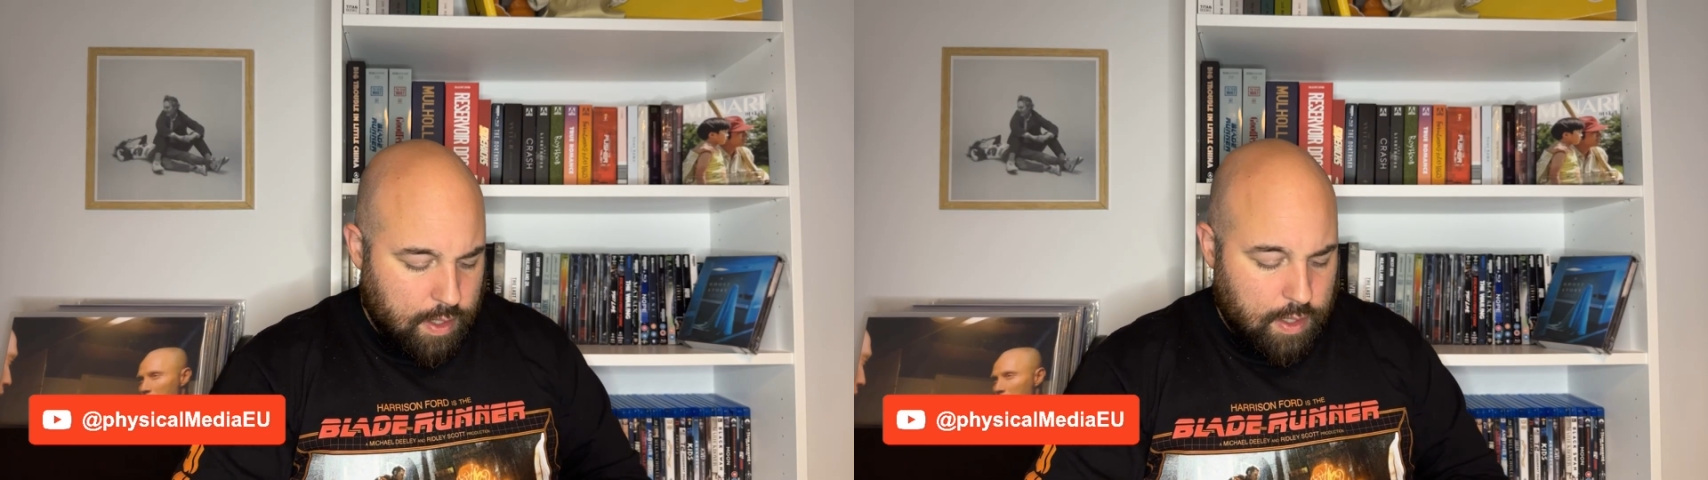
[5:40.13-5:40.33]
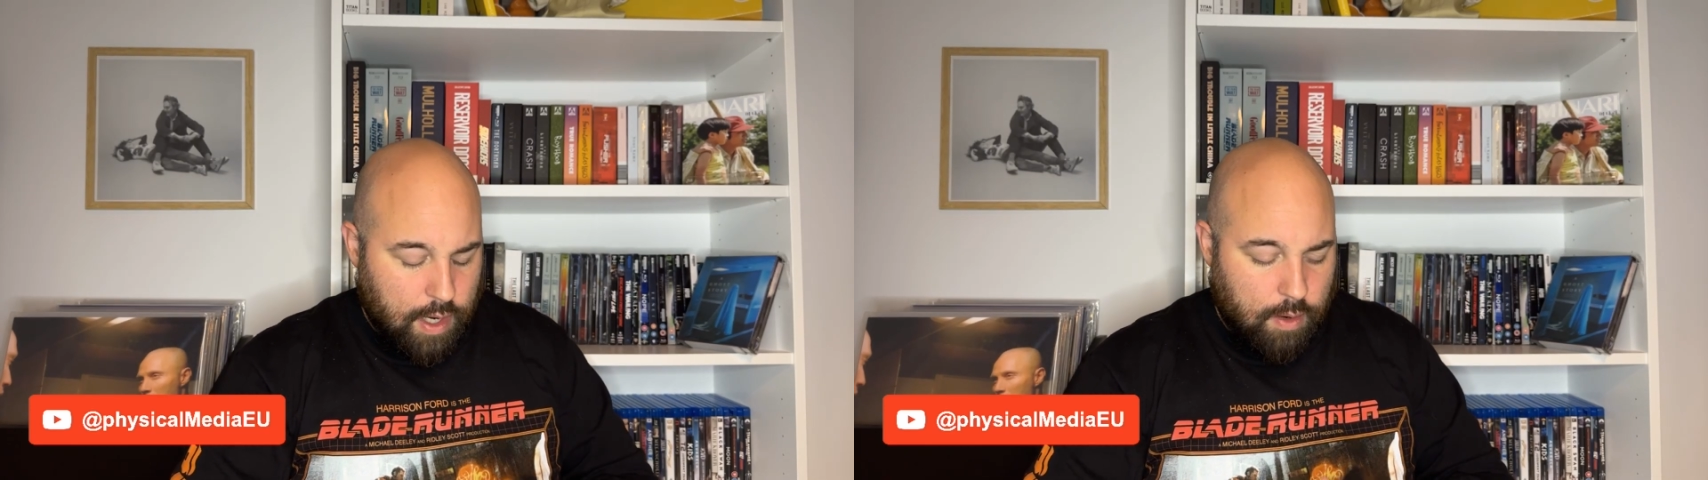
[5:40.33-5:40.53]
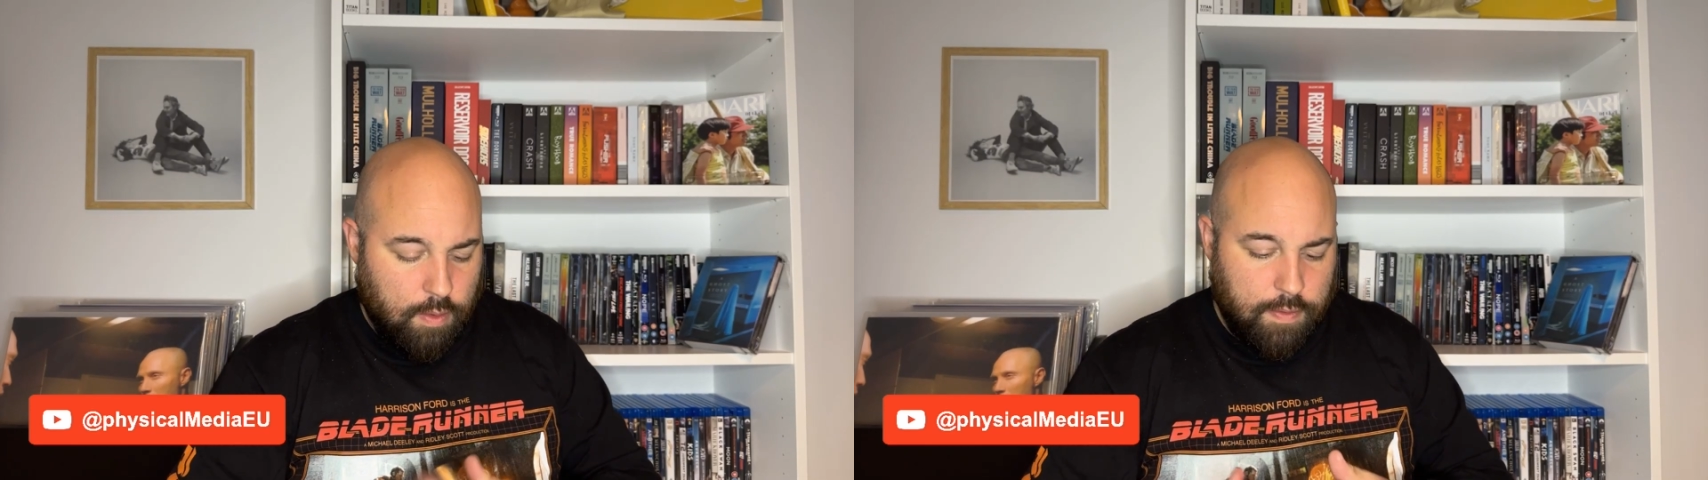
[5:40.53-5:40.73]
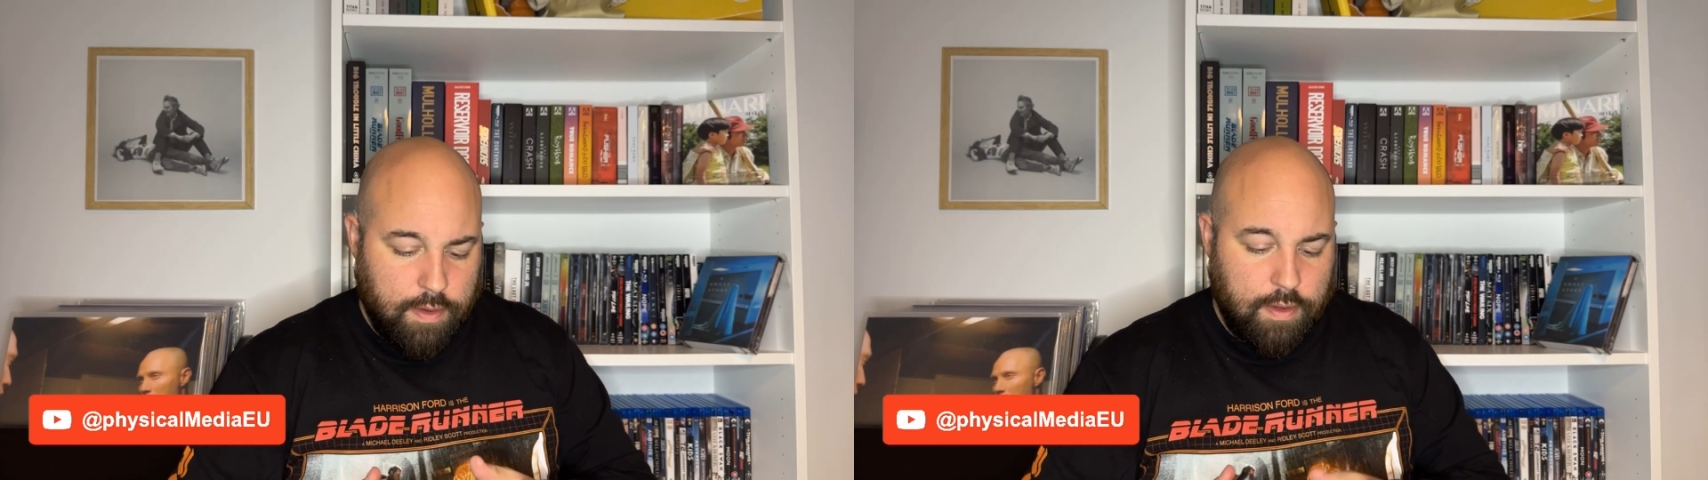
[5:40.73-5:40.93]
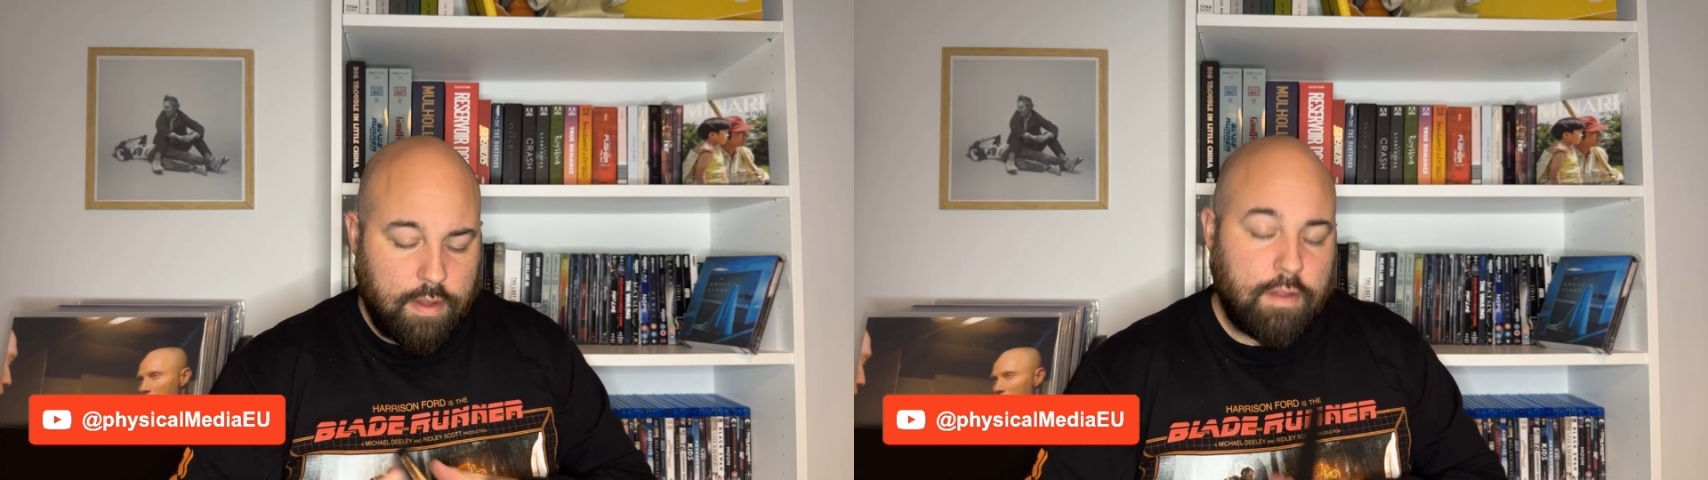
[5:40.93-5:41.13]
Now
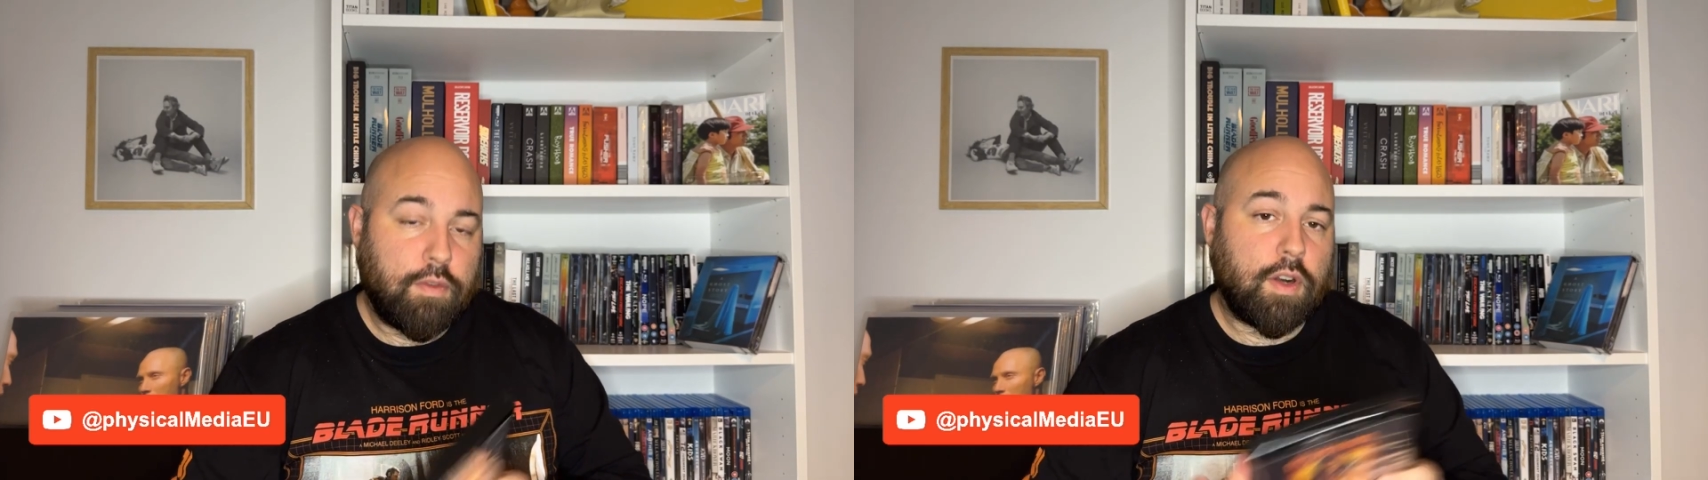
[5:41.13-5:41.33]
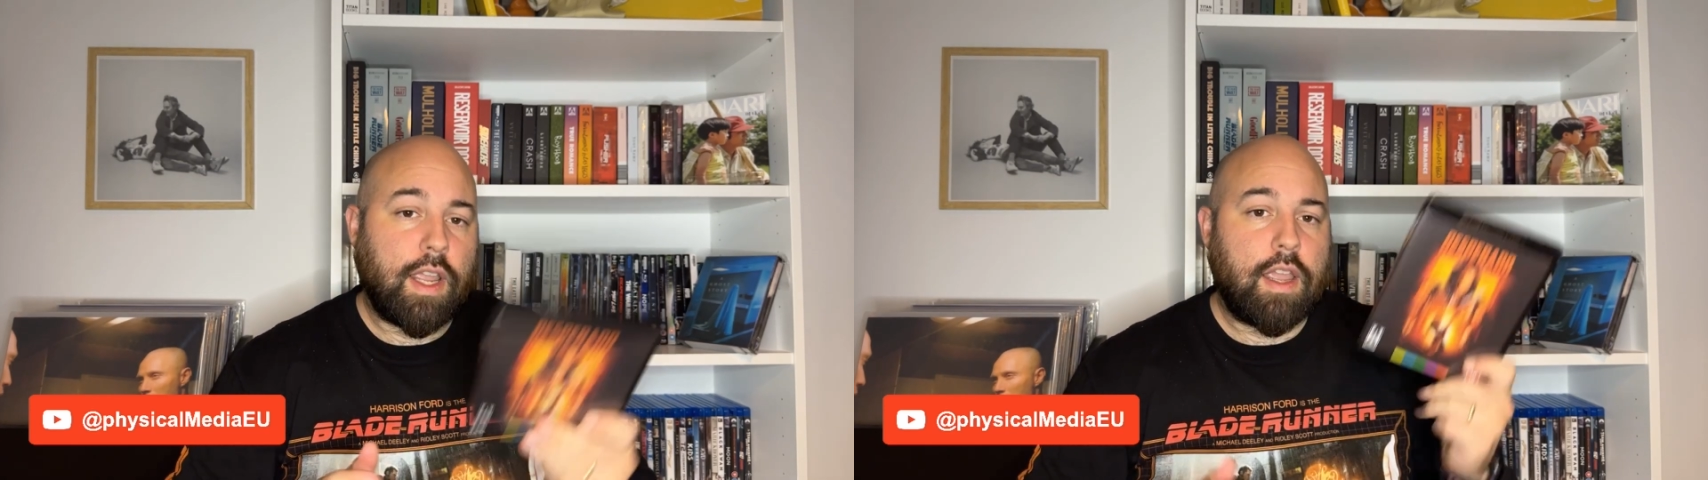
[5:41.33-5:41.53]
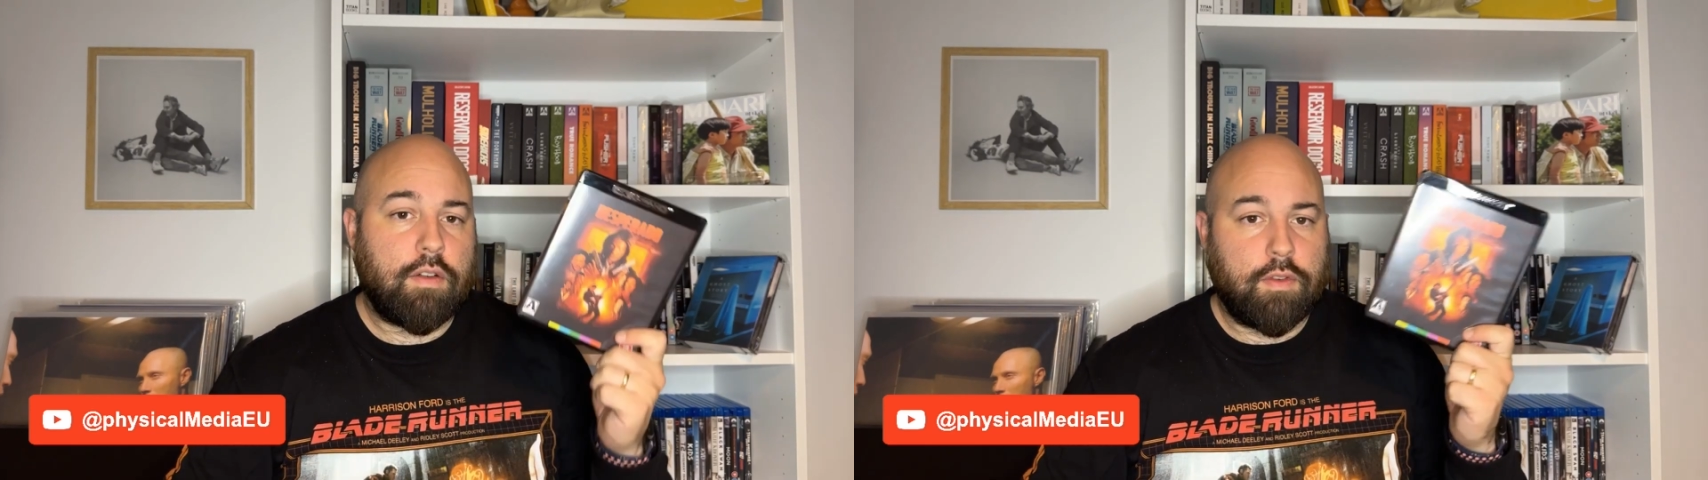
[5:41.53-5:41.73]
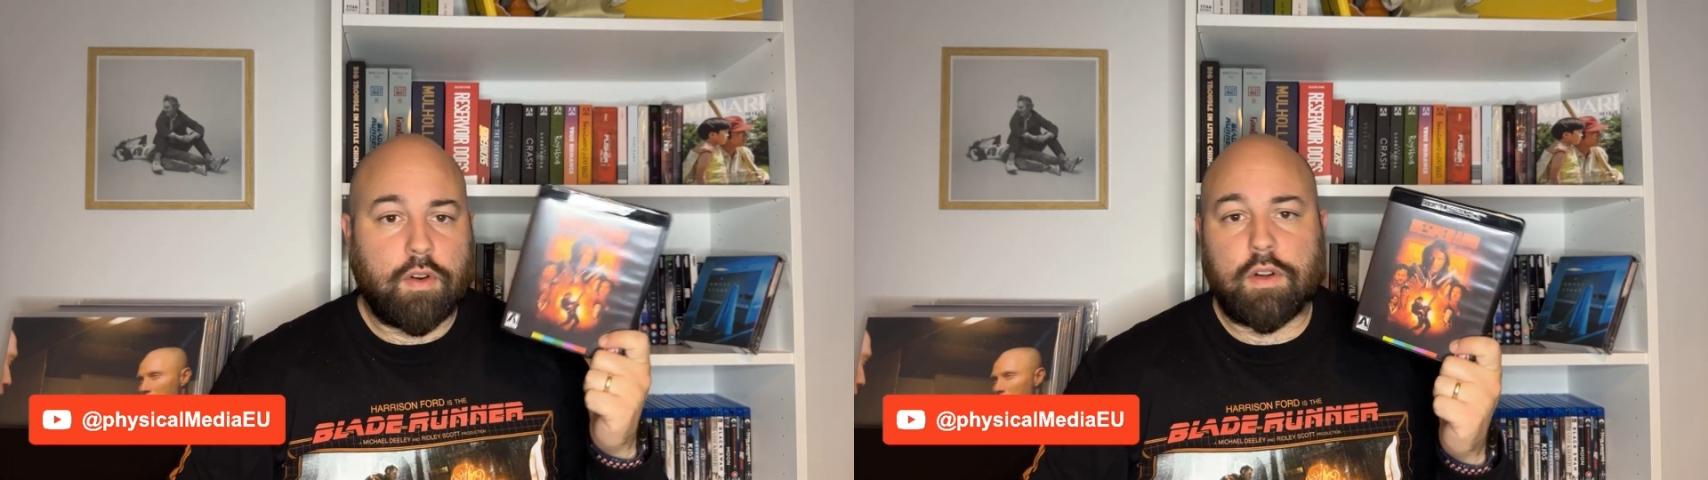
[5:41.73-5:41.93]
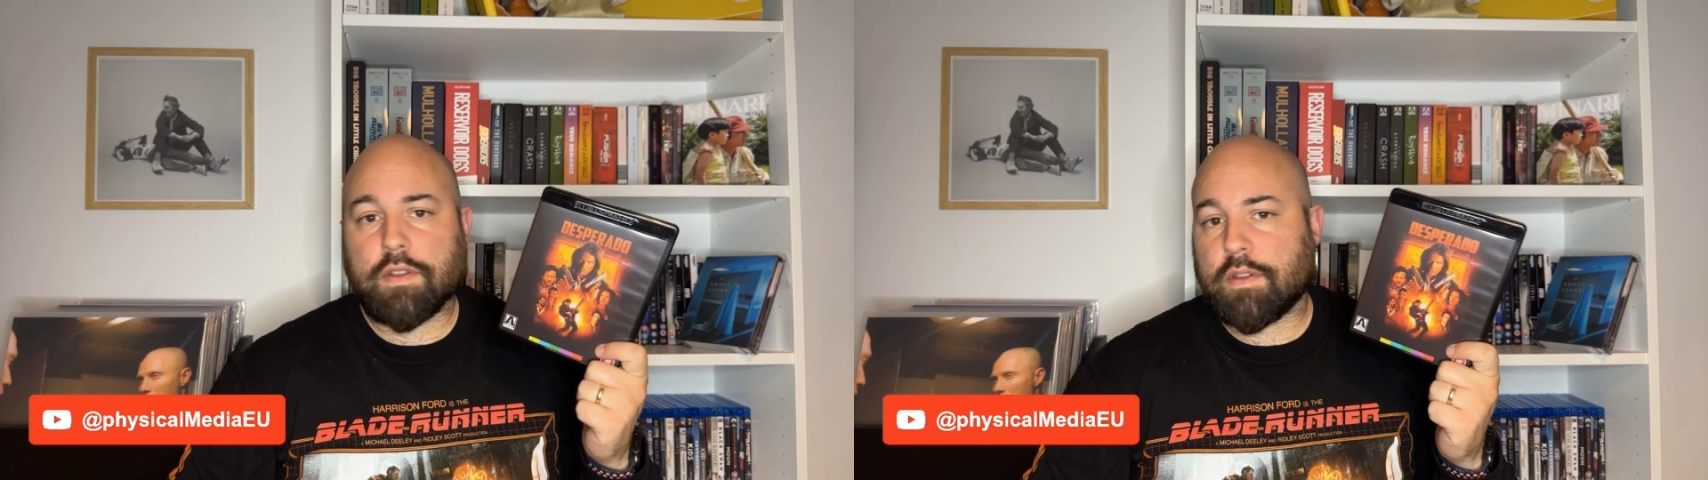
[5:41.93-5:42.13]
the 4K, of
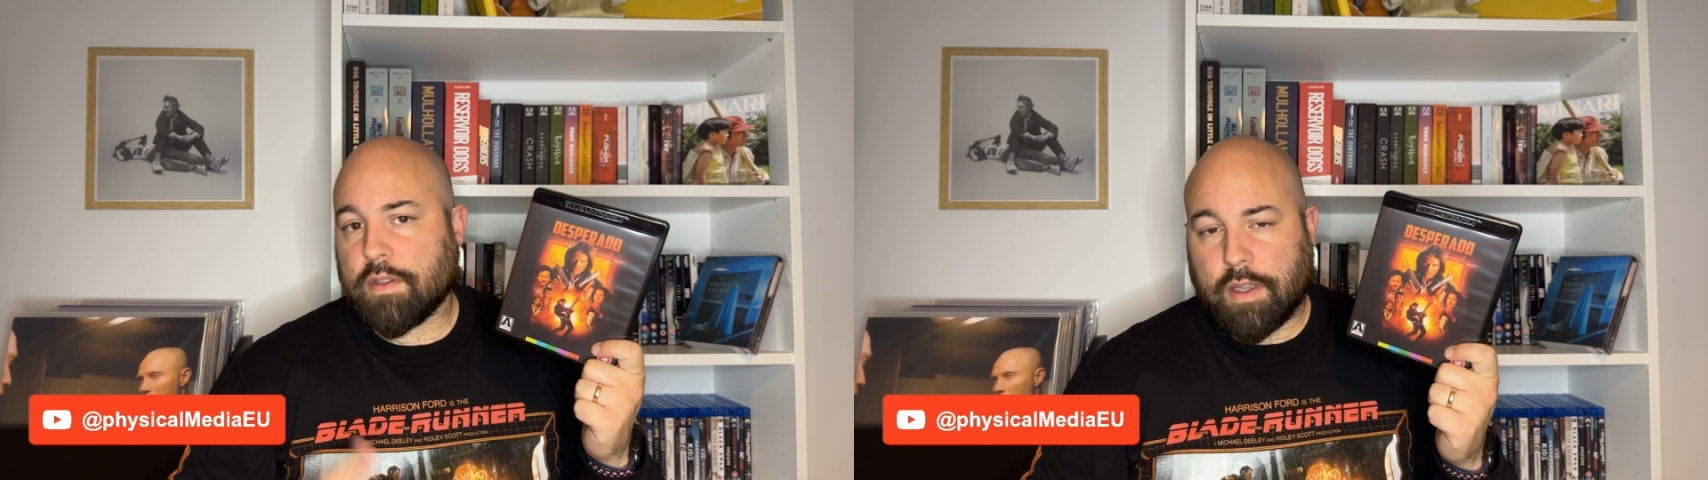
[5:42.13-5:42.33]
course,